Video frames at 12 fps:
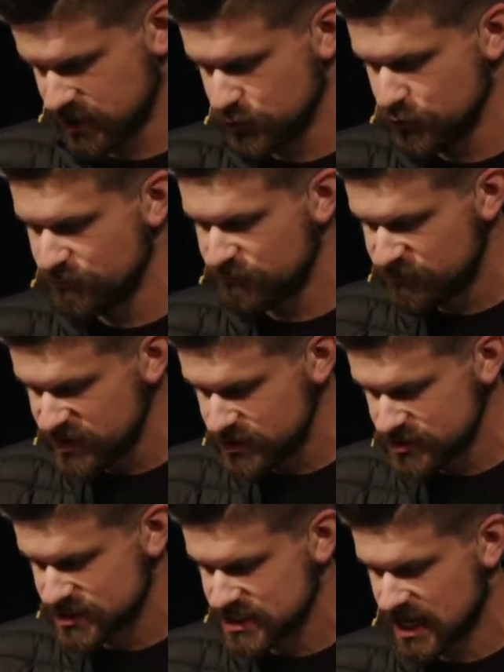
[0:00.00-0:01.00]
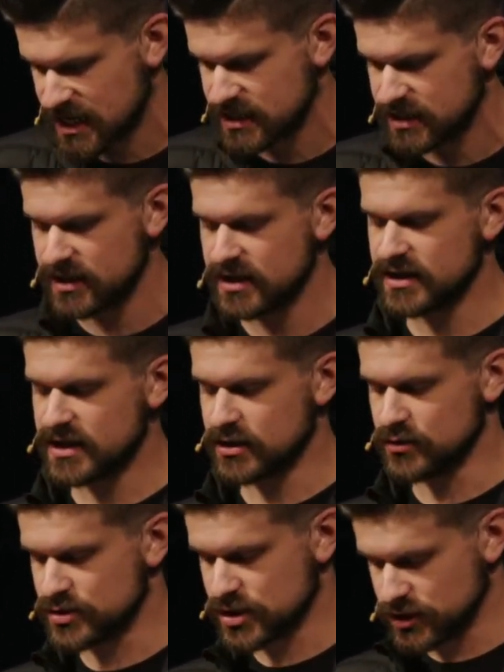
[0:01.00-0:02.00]
who fears God and who
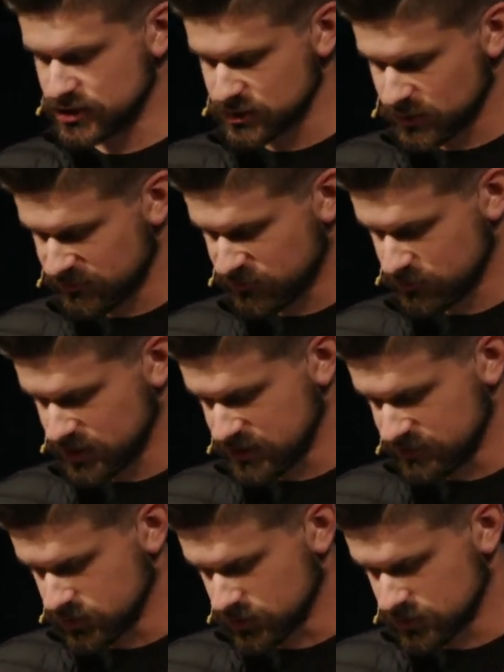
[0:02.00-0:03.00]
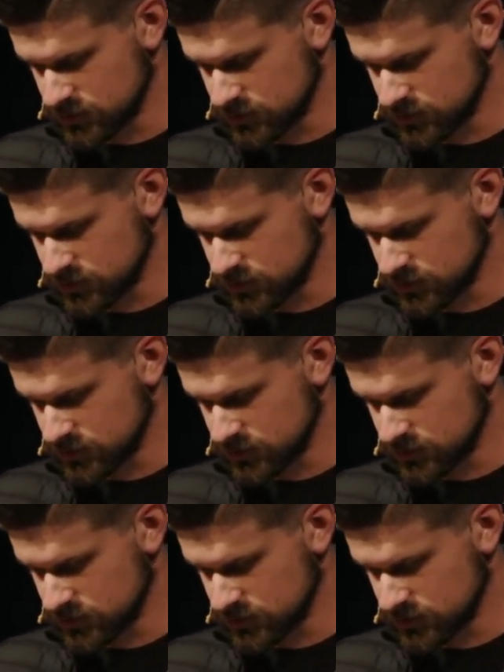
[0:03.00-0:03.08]
turns away from evil.